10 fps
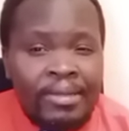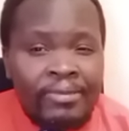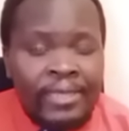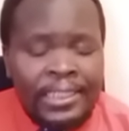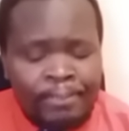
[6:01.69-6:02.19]

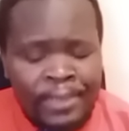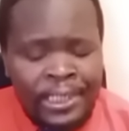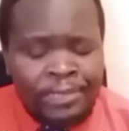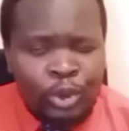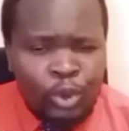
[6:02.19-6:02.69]
the
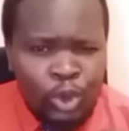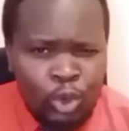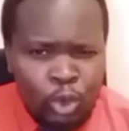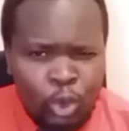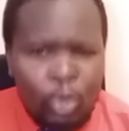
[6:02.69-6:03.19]
split between
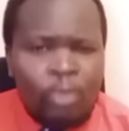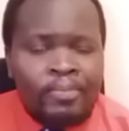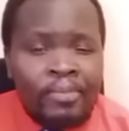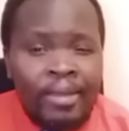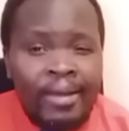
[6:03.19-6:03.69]

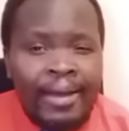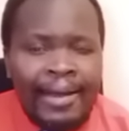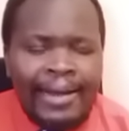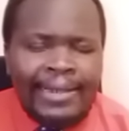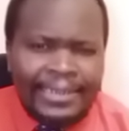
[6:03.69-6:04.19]
Ruto
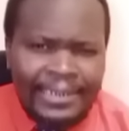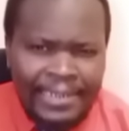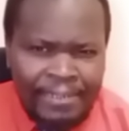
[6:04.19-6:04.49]
and his